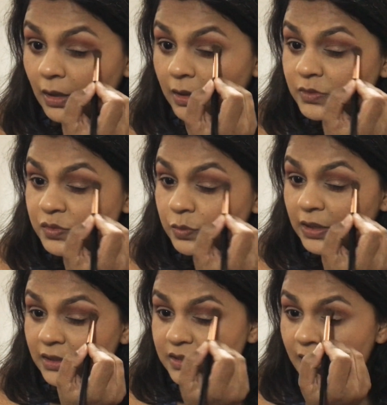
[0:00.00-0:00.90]
I was
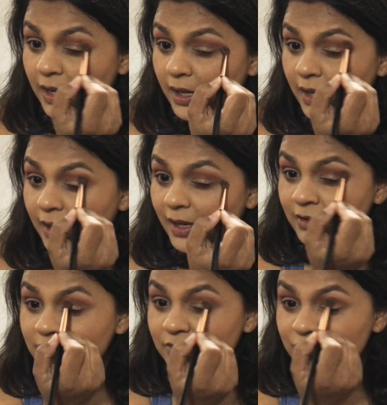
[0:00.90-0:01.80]
talking to her,
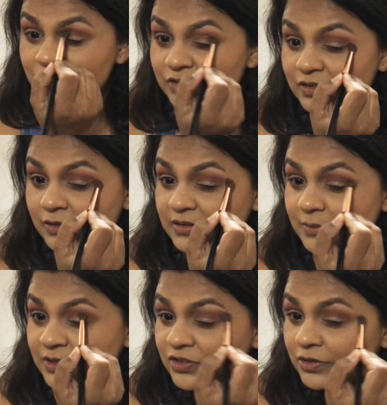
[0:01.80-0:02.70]
and she just looked at
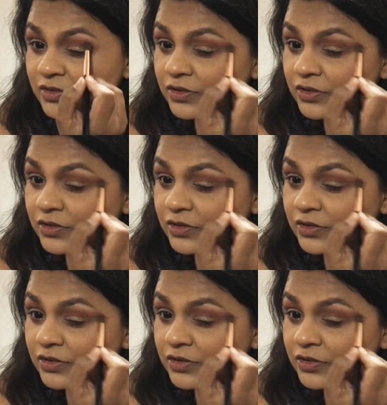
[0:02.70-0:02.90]
me and she goes,